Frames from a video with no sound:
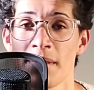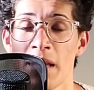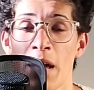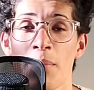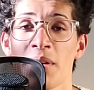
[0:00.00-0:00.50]

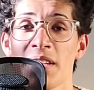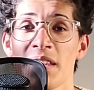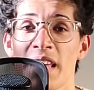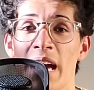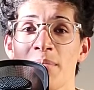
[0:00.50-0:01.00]
I'll put in
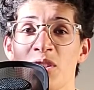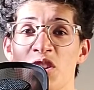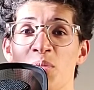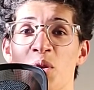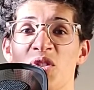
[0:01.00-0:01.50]
the
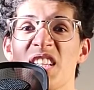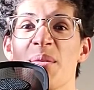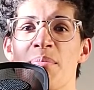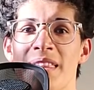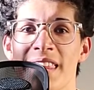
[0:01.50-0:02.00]
absolute most
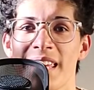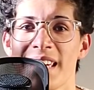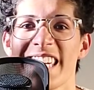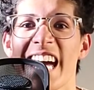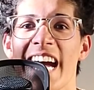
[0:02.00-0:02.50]
empathy
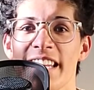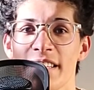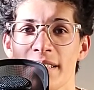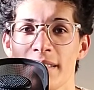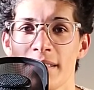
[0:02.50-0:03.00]
and
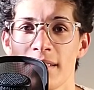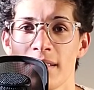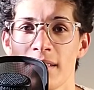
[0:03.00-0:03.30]
kindness.